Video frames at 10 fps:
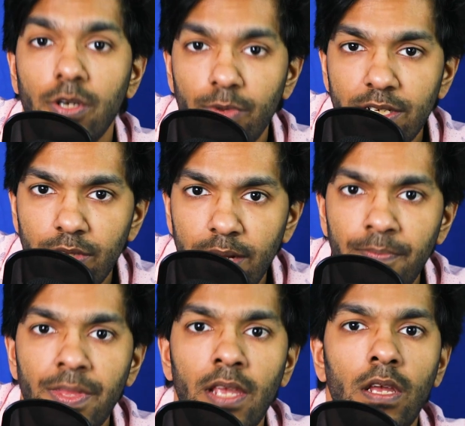into
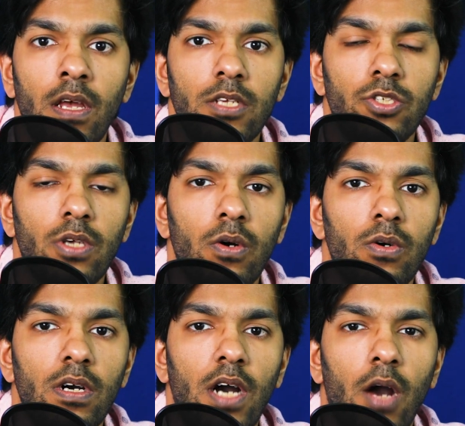them.
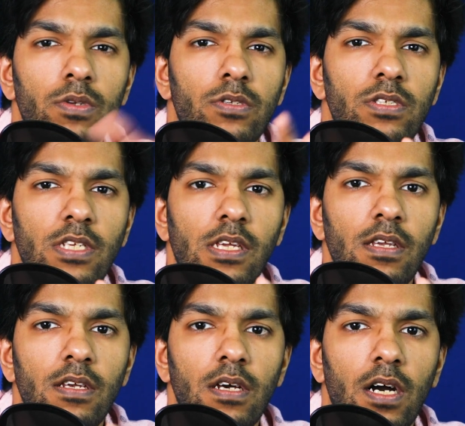So I want to
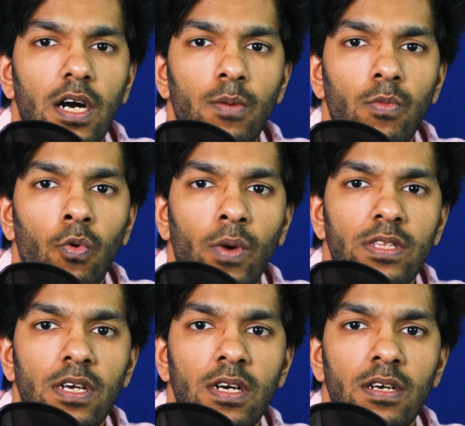see
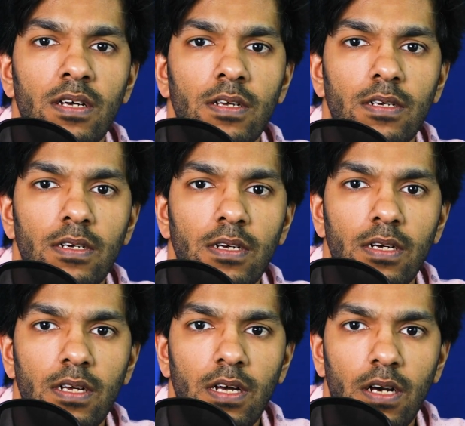whether
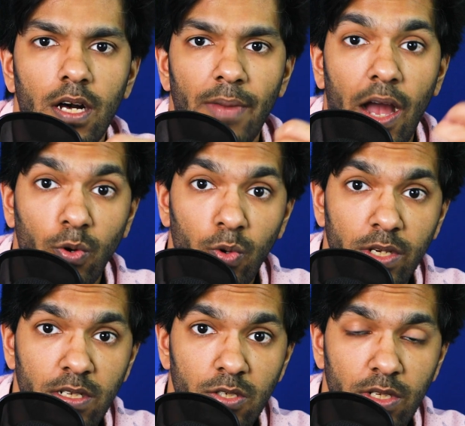our
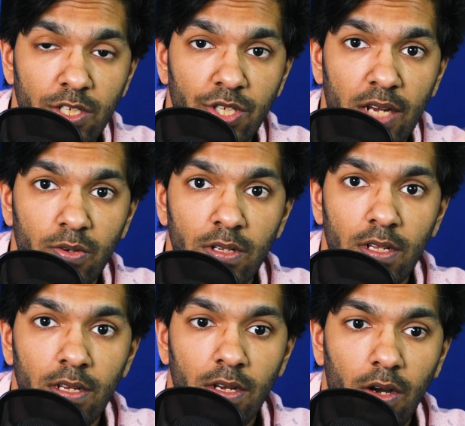audience on this channel
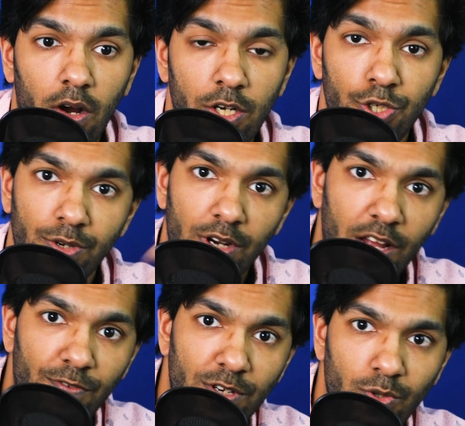are sugar
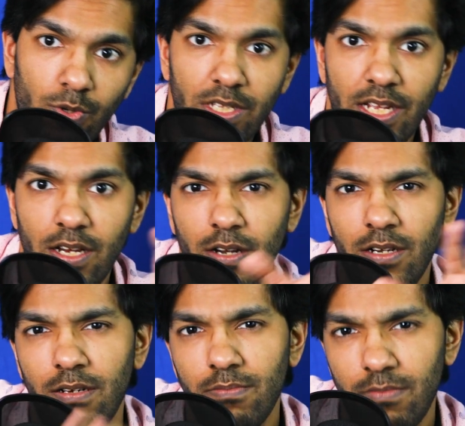lovers, or they
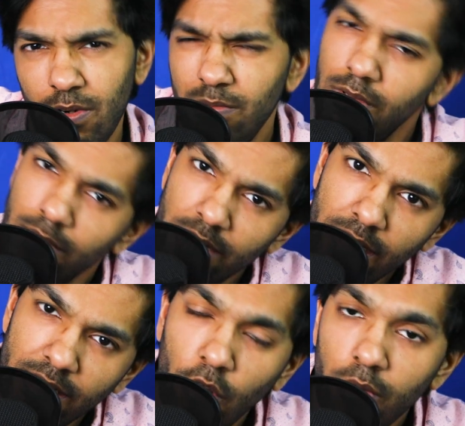
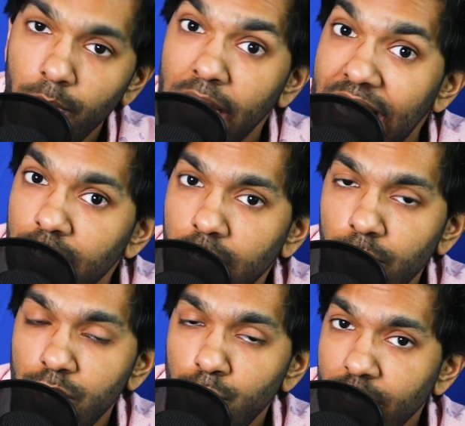don't mind
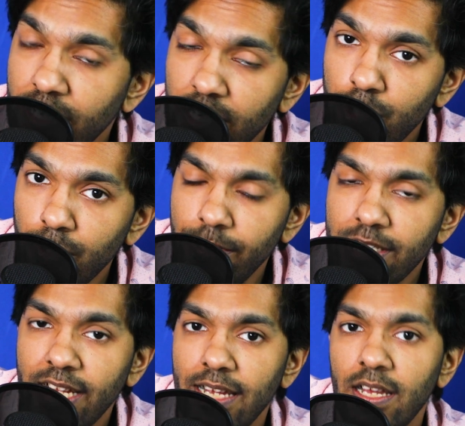restricting their sugar
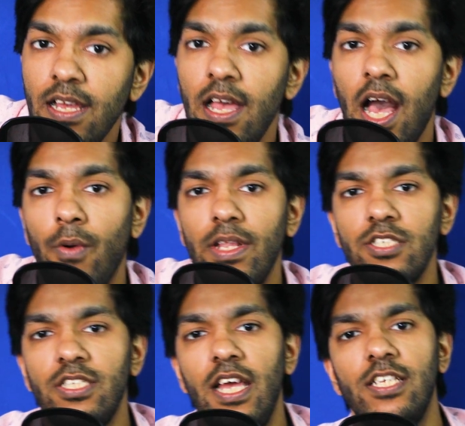intake. And with that
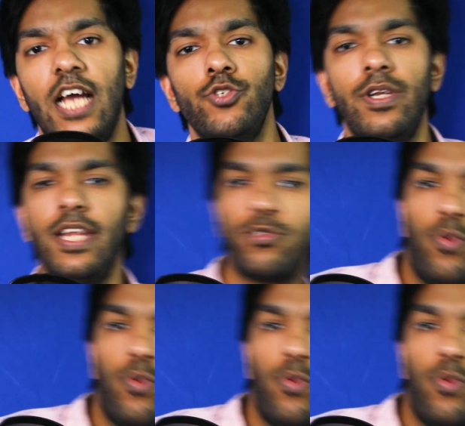said, catch you in the next